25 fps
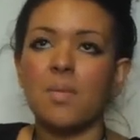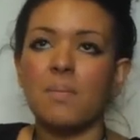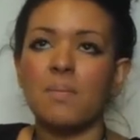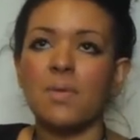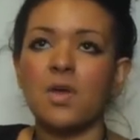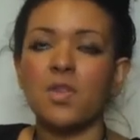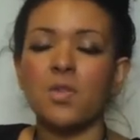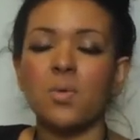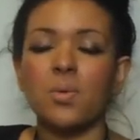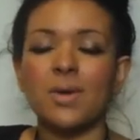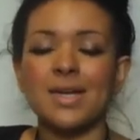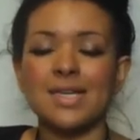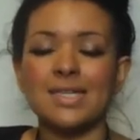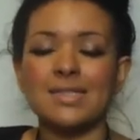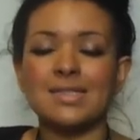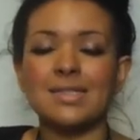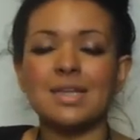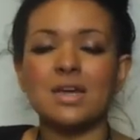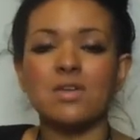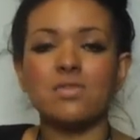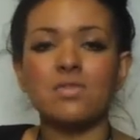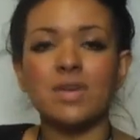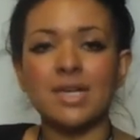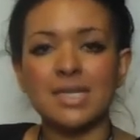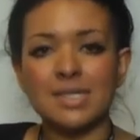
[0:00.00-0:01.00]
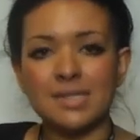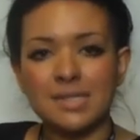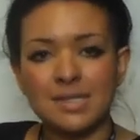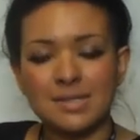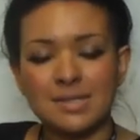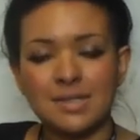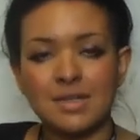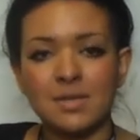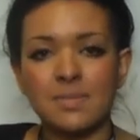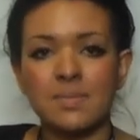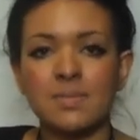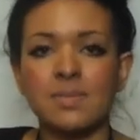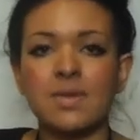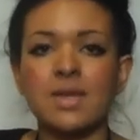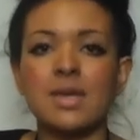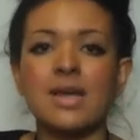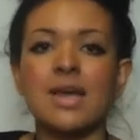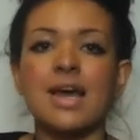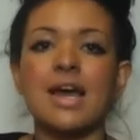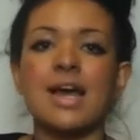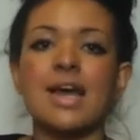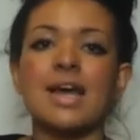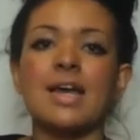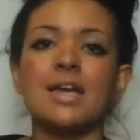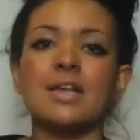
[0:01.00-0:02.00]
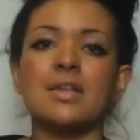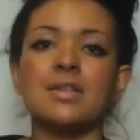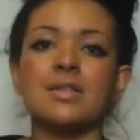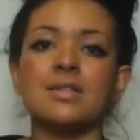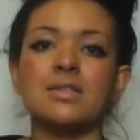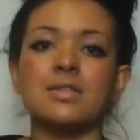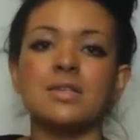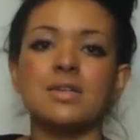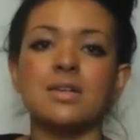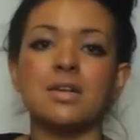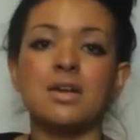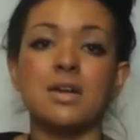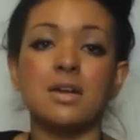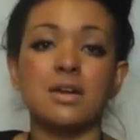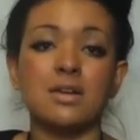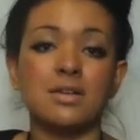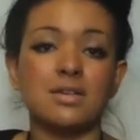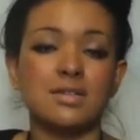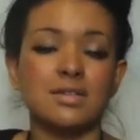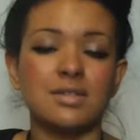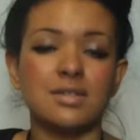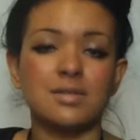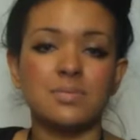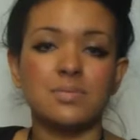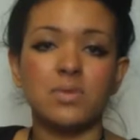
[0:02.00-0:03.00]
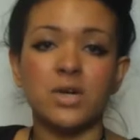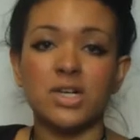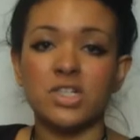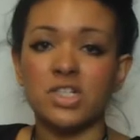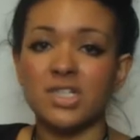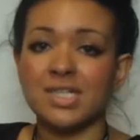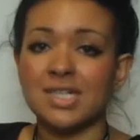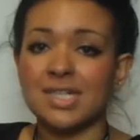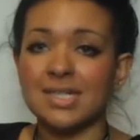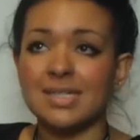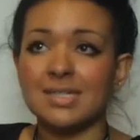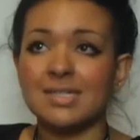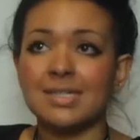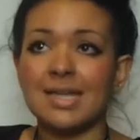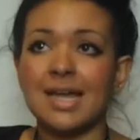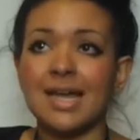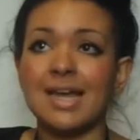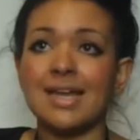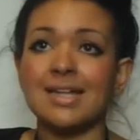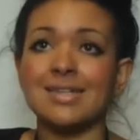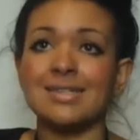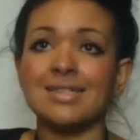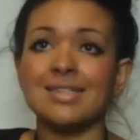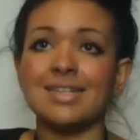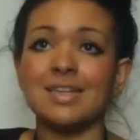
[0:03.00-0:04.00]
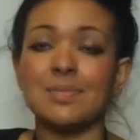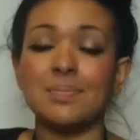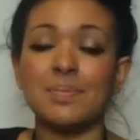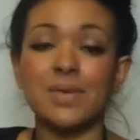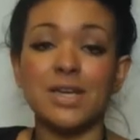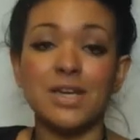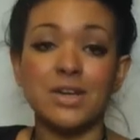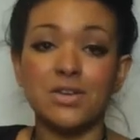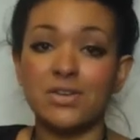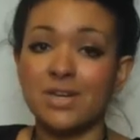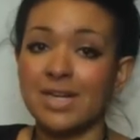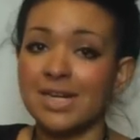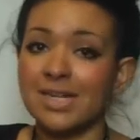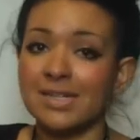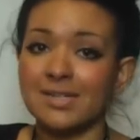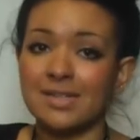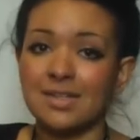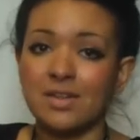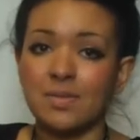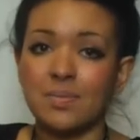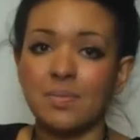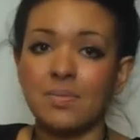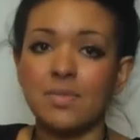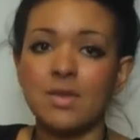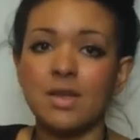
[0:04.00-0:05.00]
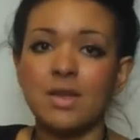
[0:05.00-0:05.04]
but the ways that racism and class prejudice and imperialism